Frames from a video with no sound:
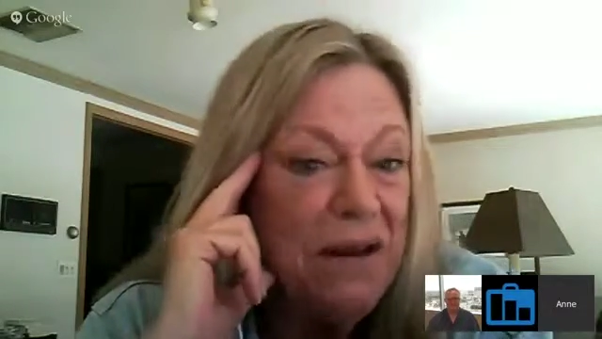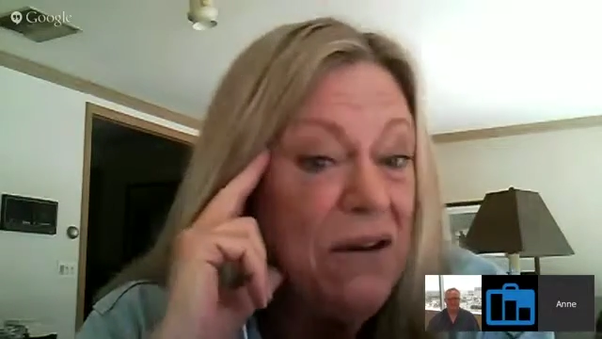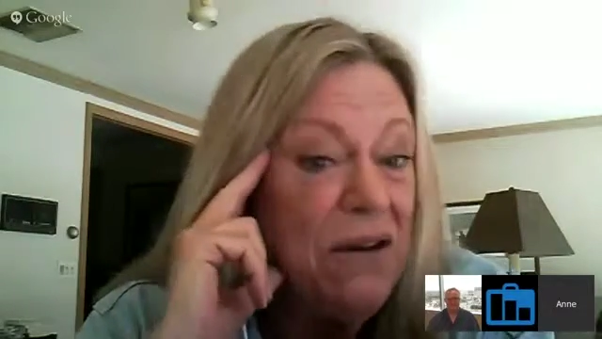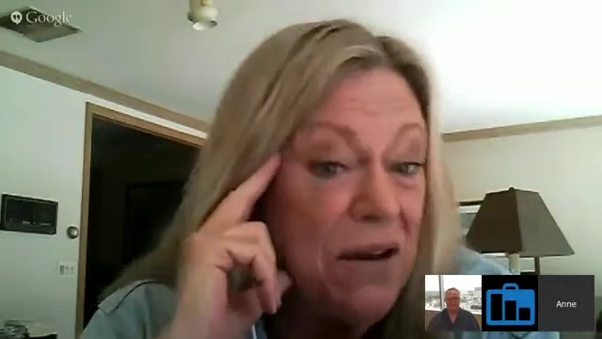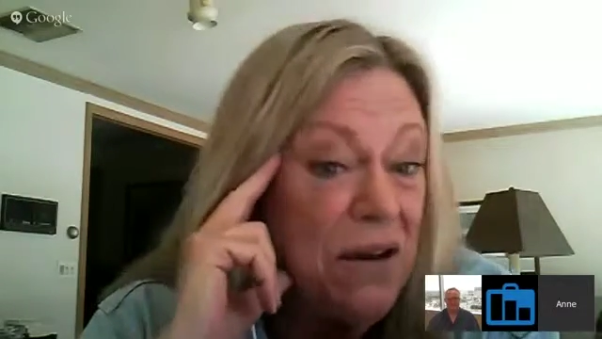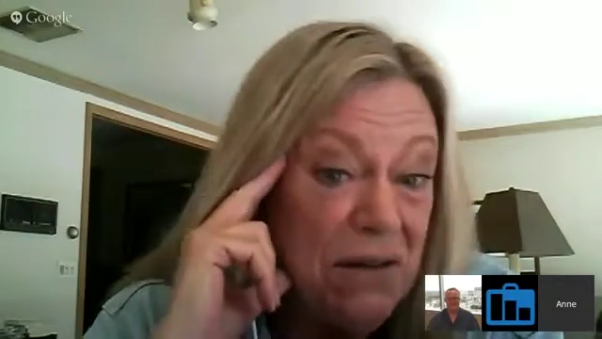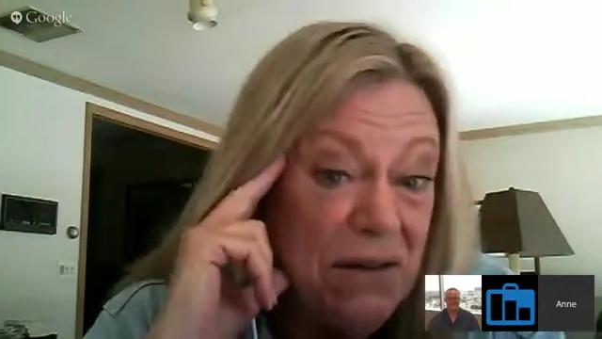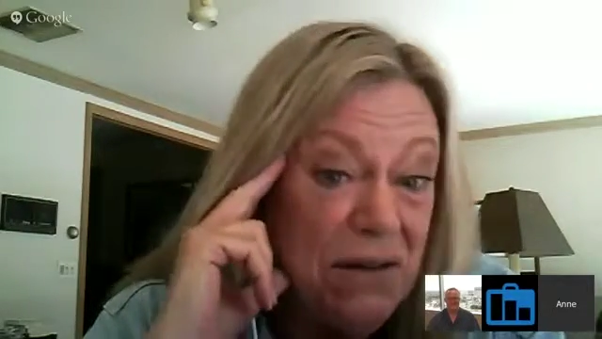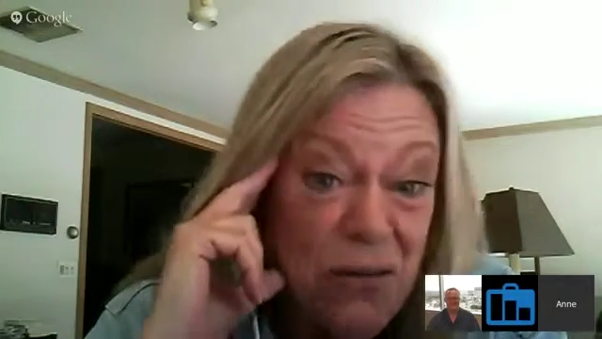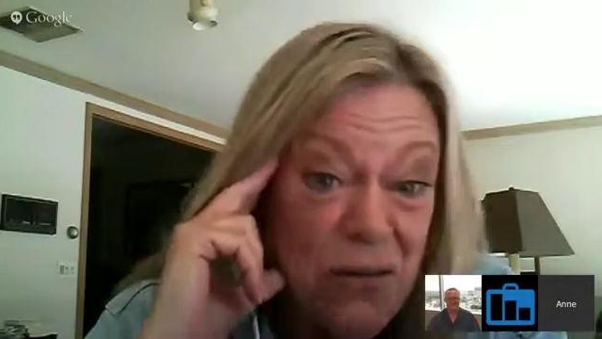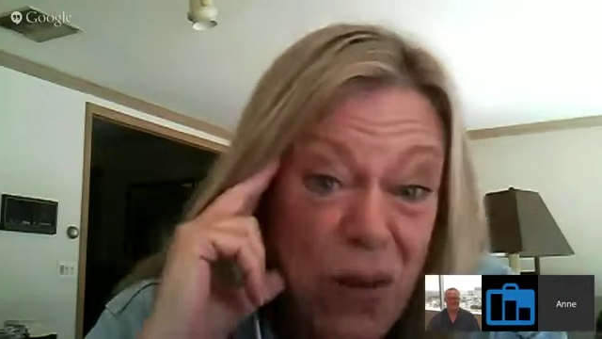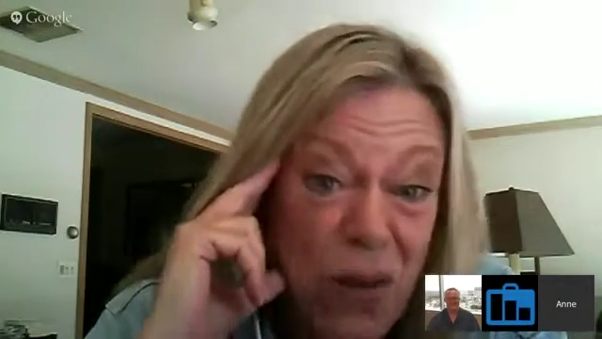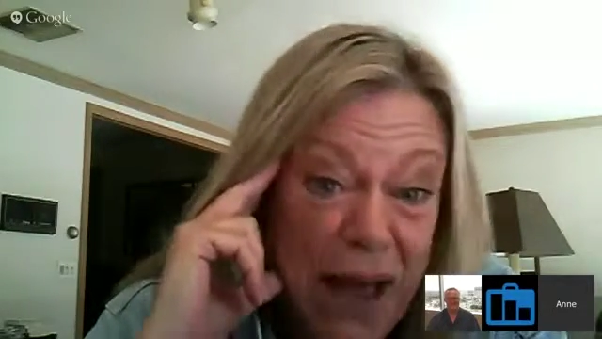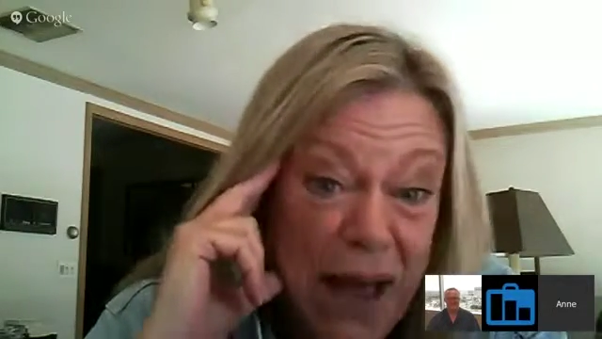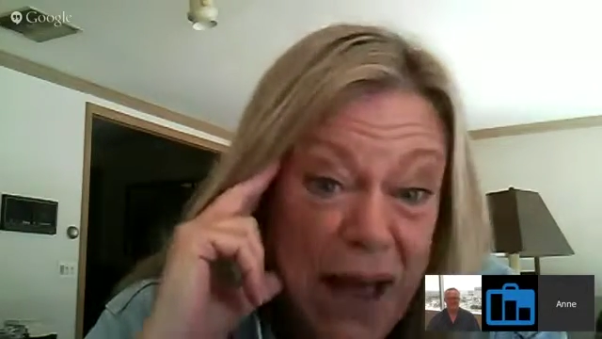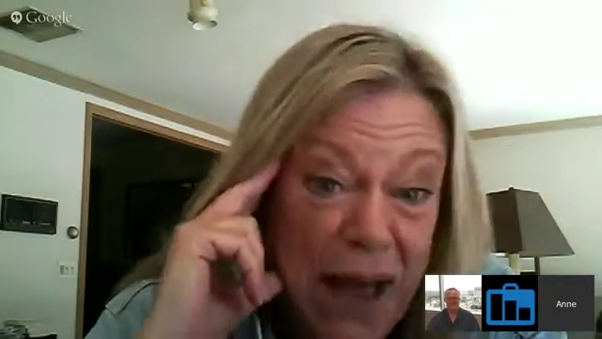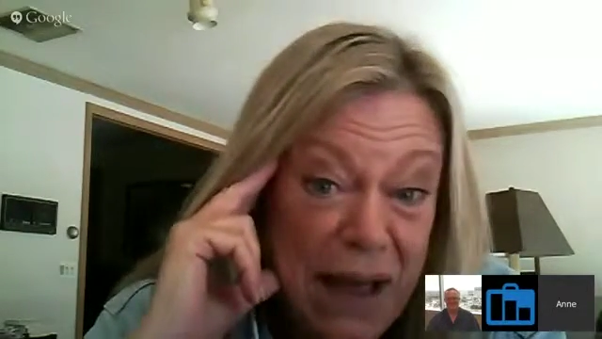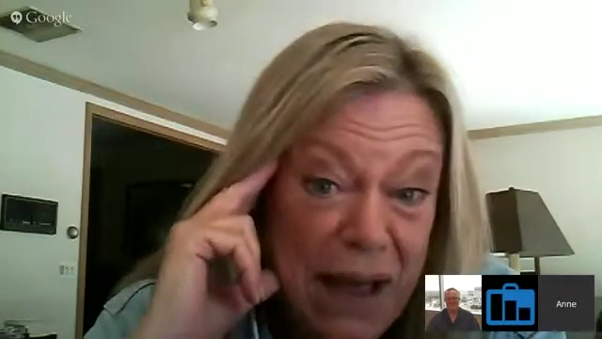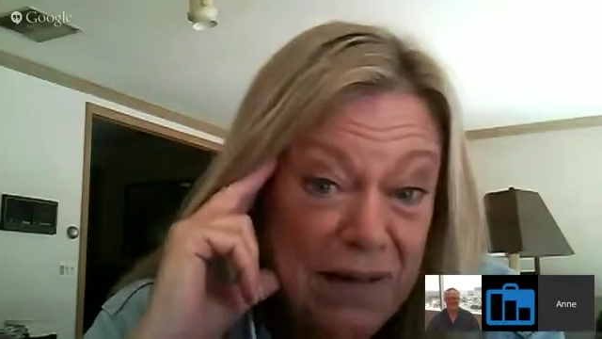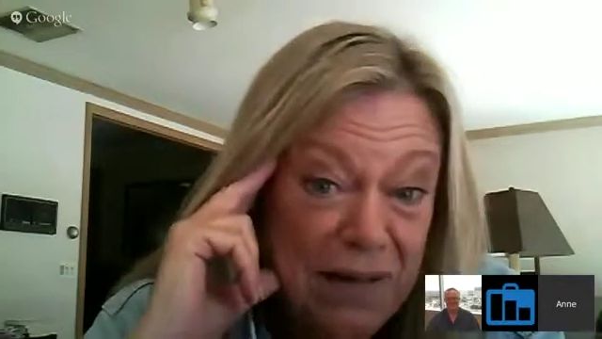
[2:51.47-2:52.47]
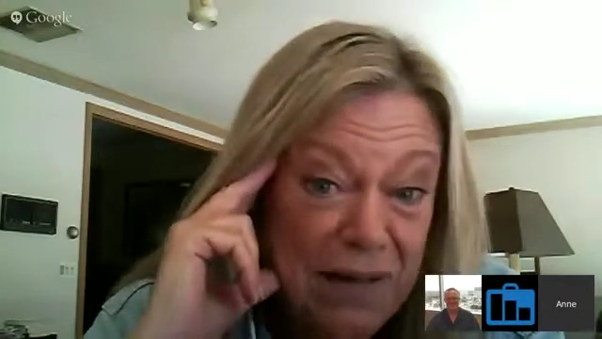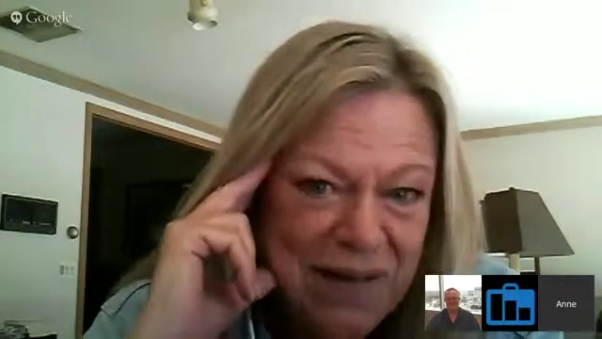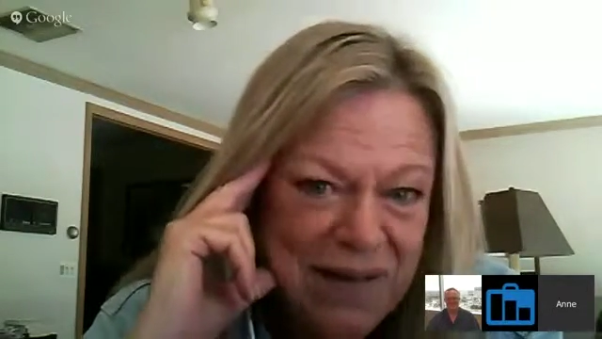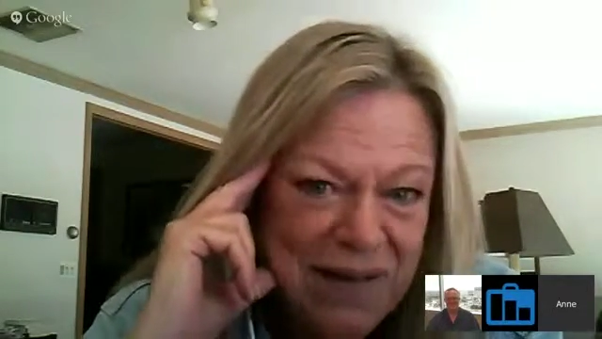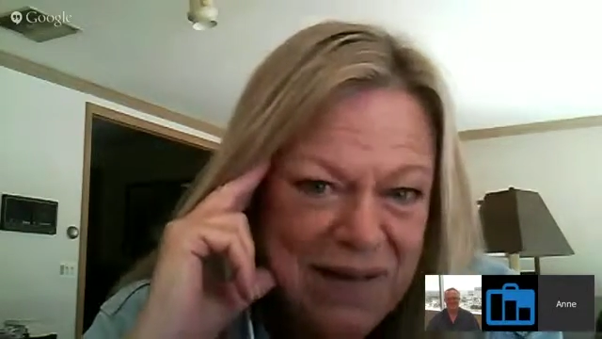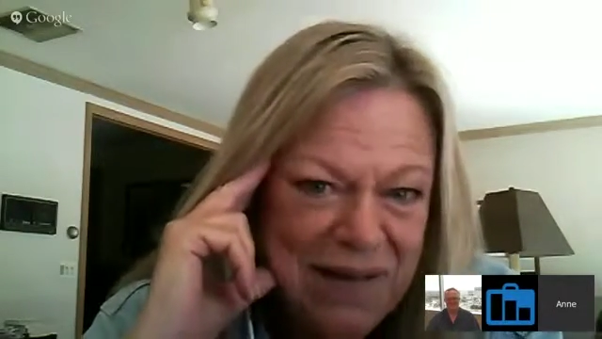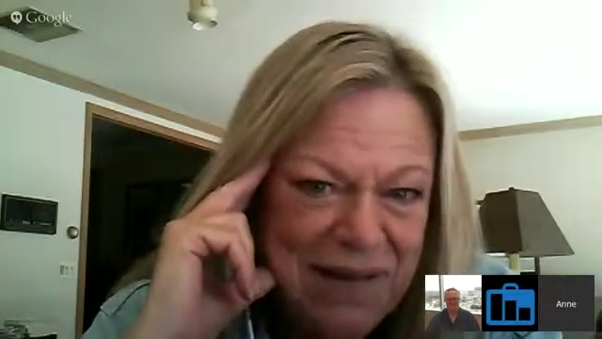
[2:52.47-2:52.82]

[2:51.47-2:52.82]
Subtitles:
And you can see whales